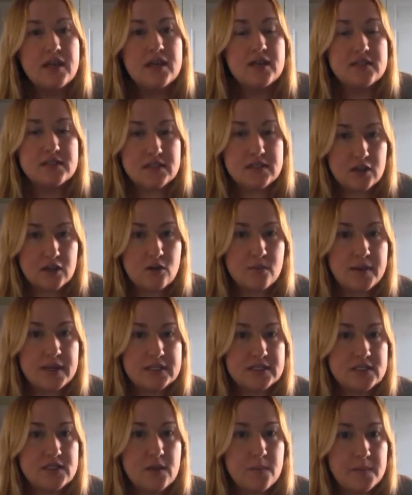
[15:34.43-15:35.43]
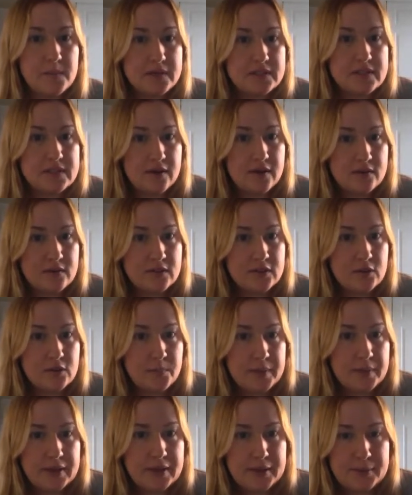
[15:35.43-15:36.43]
settle my stomach down a little
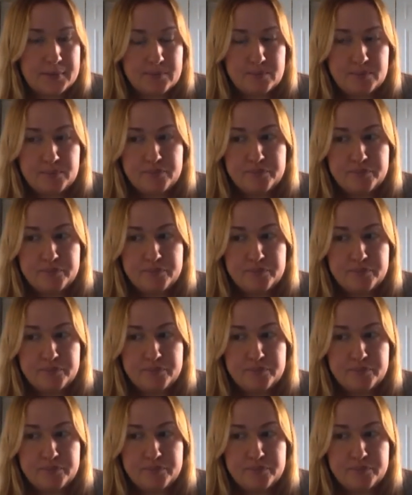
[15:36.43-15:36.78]
bit.